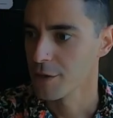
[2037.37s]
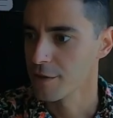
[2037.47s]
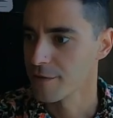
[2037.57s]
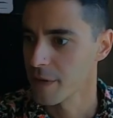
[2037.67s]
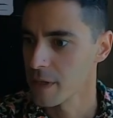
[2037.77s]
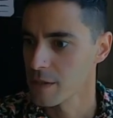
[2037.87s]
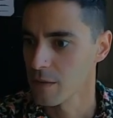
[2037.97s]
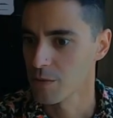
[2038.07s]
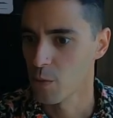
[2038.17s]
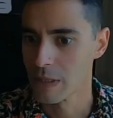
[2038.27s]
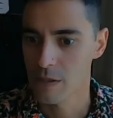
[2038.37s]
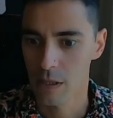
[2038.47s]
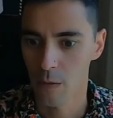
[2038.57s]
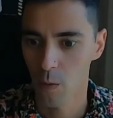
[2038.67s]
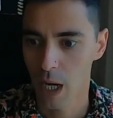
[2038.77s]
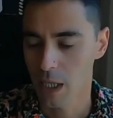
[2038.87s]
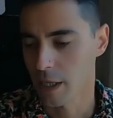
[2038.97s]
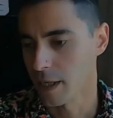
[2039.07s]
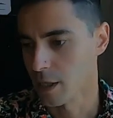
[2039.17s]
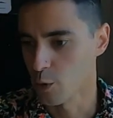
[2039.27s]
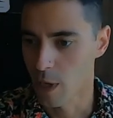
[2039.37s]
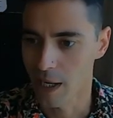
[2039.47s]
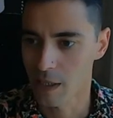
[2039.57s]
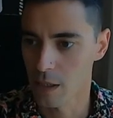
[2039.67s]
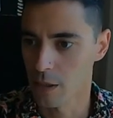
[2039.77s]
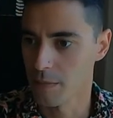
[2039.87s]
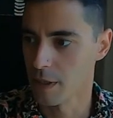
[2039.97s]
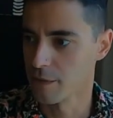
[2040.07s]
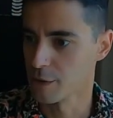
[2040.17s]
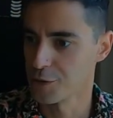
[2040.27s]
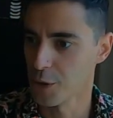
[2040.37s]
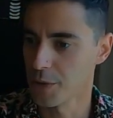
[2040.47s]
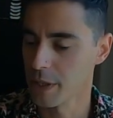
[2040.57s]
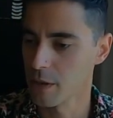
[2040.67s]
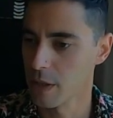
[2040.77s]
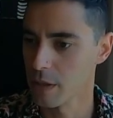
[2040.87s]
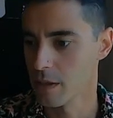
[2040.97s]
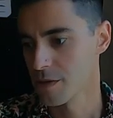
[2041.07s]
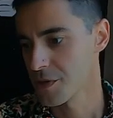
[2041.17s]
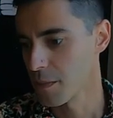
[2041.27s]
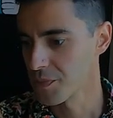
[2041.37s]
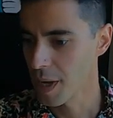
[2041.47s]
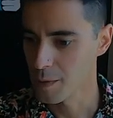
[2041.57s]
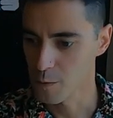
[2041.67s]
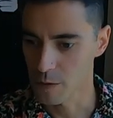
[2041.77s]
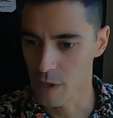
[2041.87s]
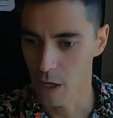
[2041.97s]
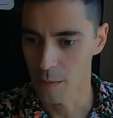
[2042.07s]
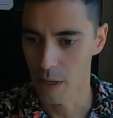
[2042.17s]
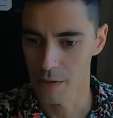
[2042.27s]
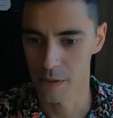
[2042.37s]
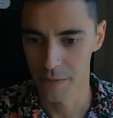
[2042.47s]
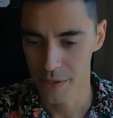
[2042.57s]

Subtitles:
your face every once in a while, and I can crack a little bit of a joke here and there. Sometimes we'll talk about some